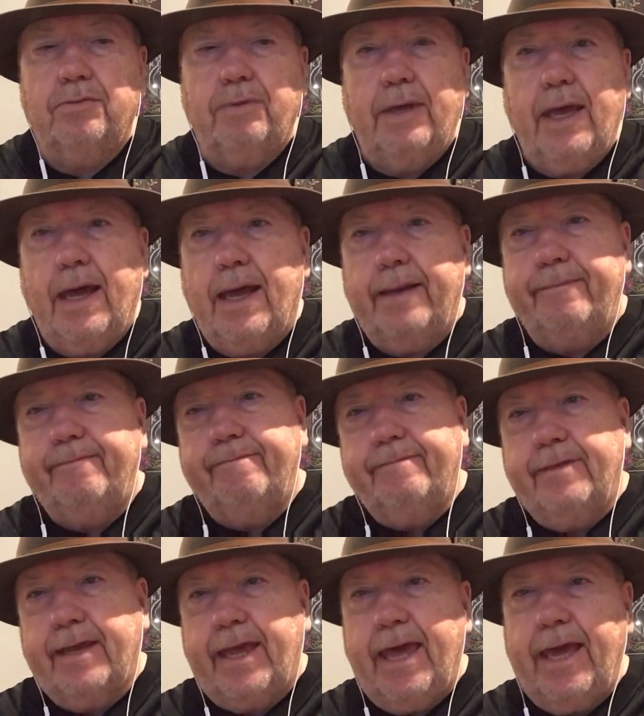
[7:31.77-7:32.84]
We had
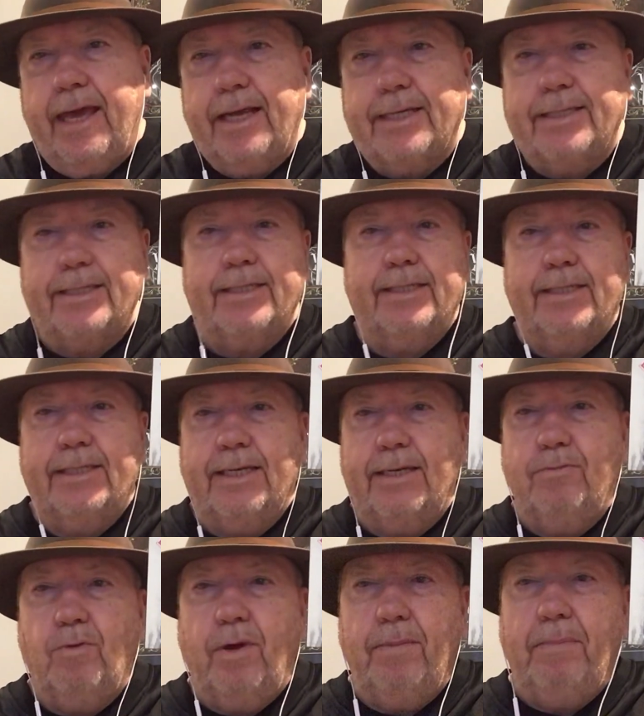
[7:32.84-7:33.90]
the Kinks
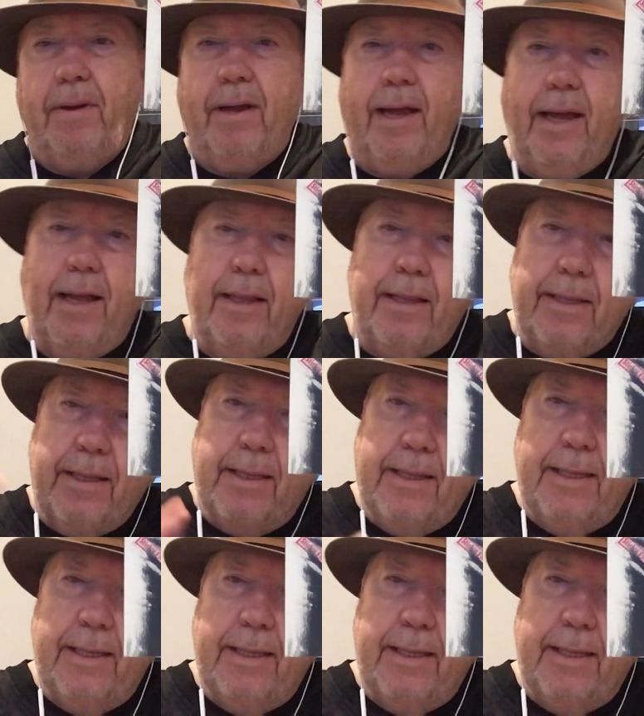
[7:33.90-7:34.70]
in one pile.